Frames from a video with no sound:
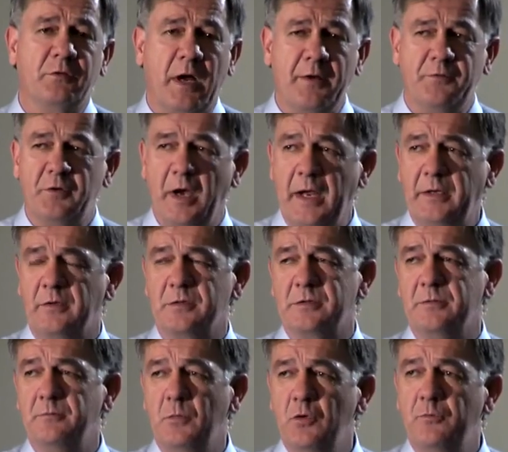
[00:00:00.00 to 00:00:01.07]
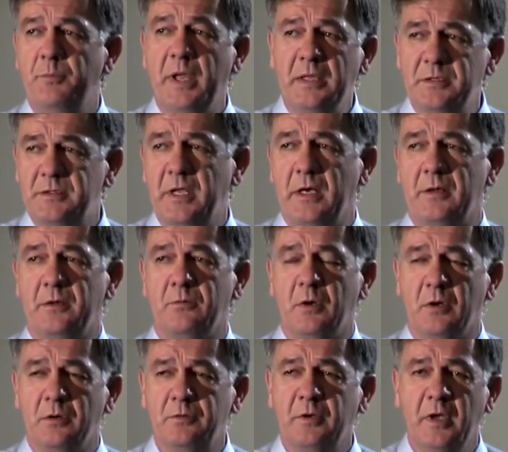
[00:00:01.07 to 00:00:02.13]
drive tractors and move bins down the
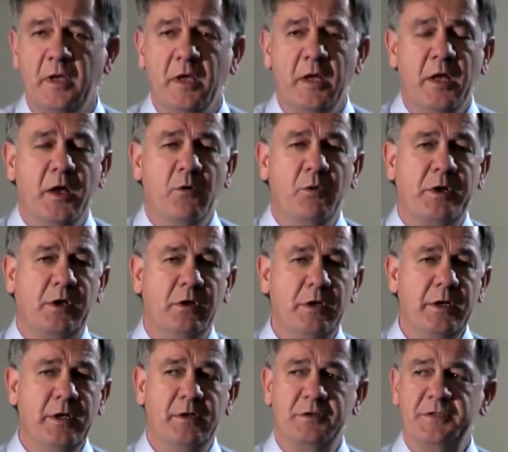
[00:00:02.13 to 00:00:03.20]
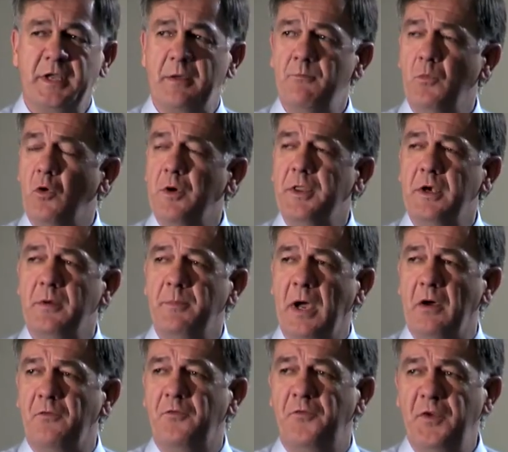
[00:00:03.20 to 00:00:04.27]
rows, we couldn't intercept more than
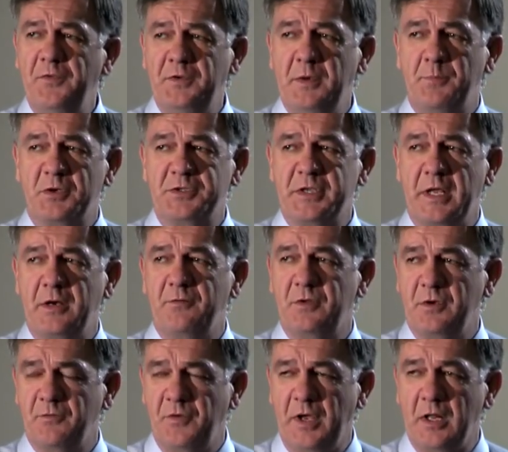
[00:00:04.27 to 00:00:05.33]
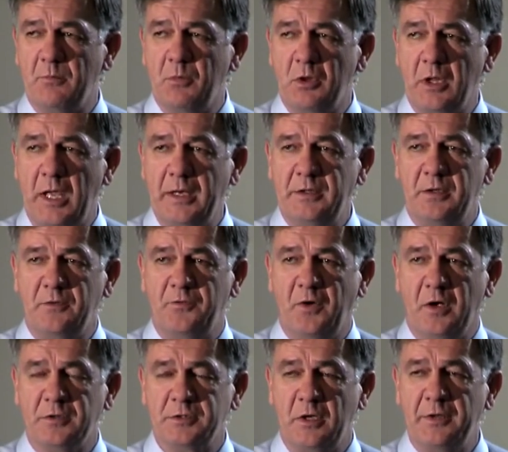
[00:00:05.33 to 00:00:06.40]
about 50% of the available light that
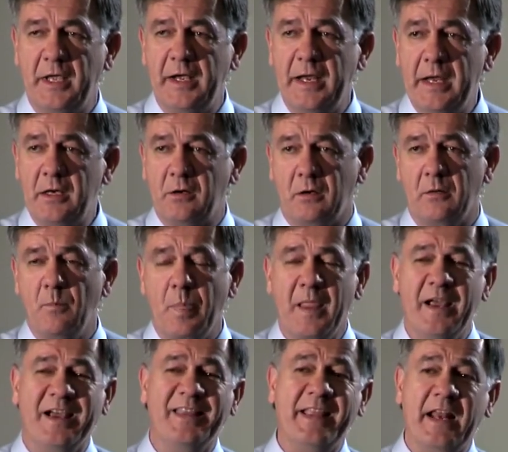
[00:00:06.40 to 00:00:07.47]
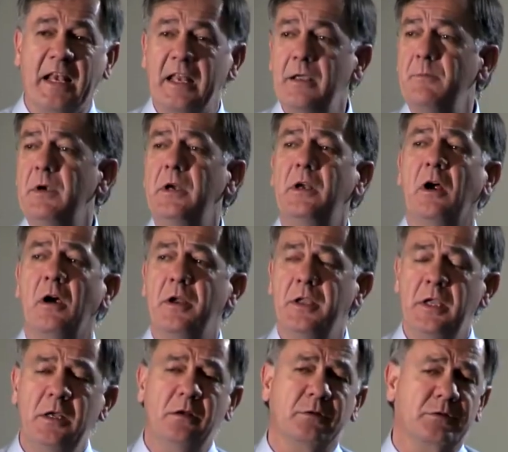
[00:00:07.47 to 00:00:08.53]
falls on that acre. And that limited our
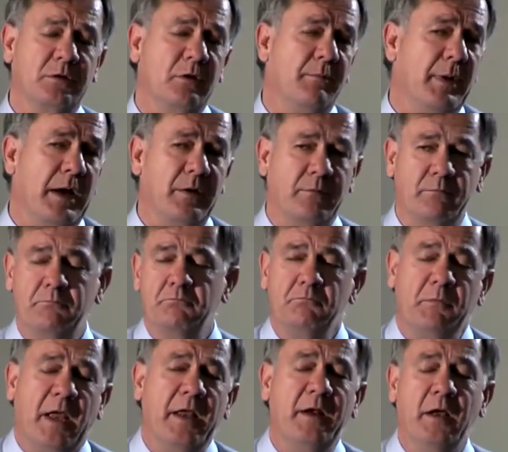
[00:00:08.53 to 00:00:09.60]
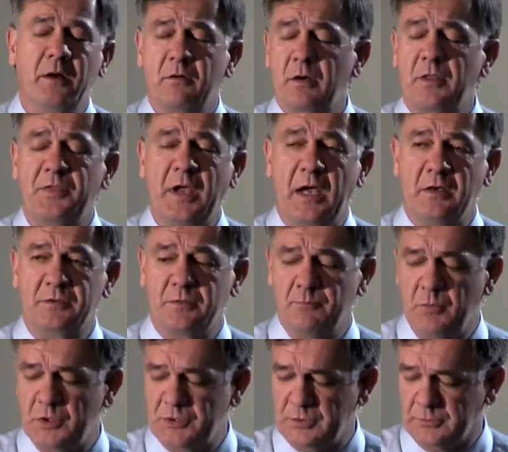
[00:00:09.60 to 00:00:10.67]
yields to about 900 to
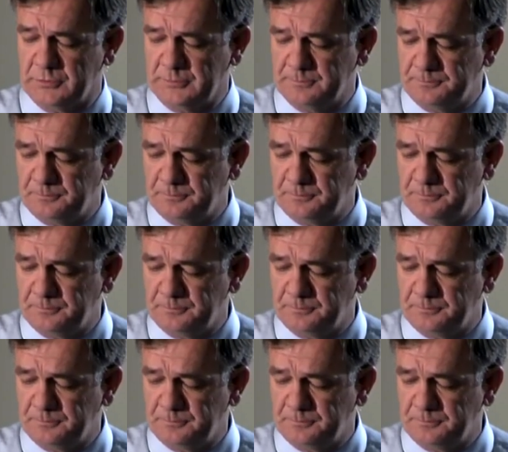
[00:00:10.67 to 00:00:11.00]
1,000 bushels.